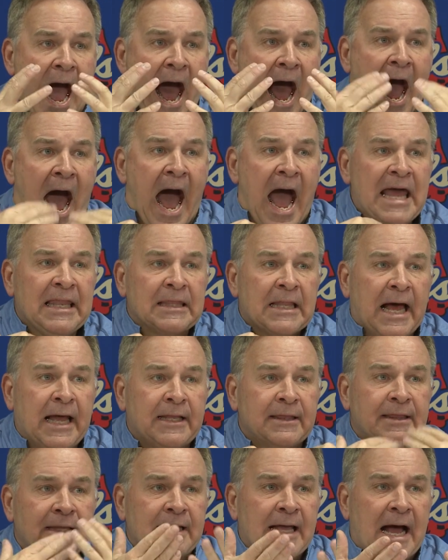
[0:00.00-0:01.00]
I
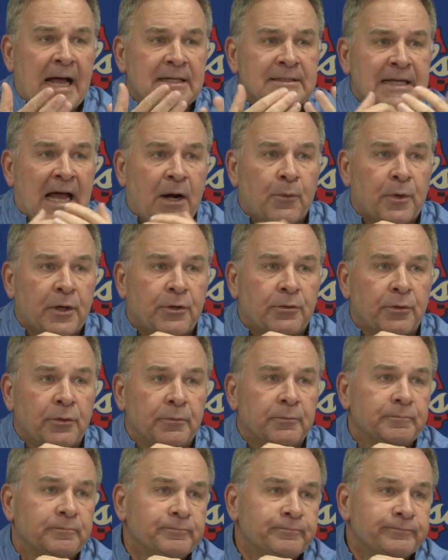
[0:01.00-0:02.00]
like the guys I
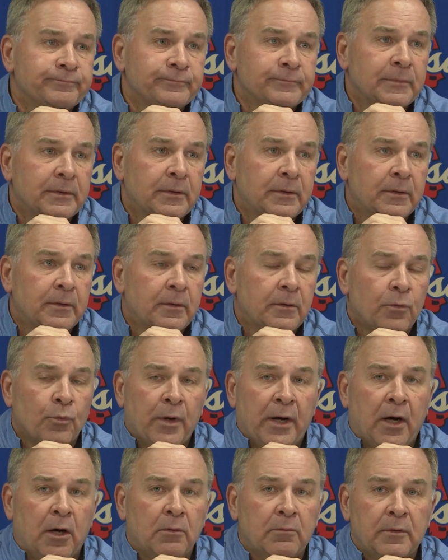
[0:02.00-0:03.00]
recruit.
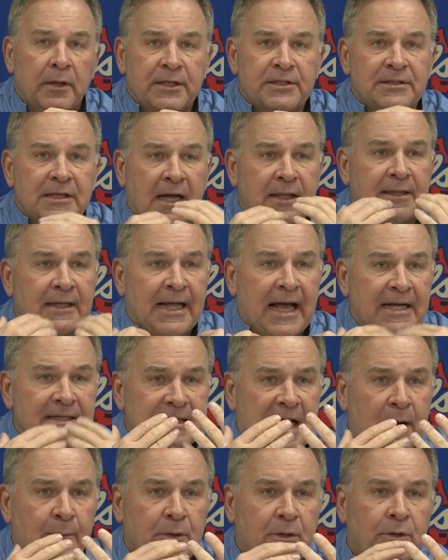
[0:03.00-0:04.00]
Well, it's not the
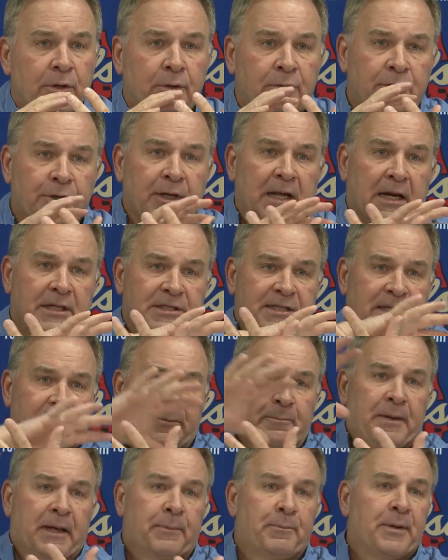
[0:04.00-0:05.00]
guys I recruit. You got to see
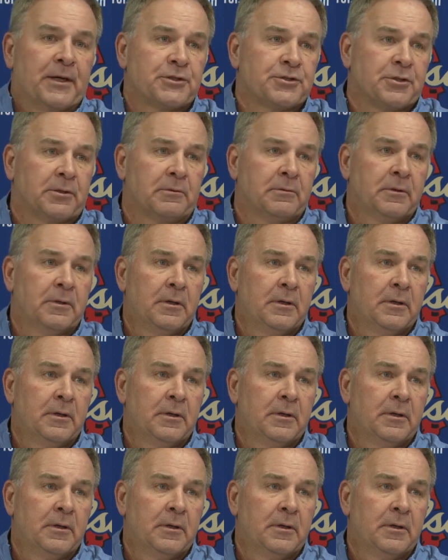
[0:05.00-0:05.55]
the big picture.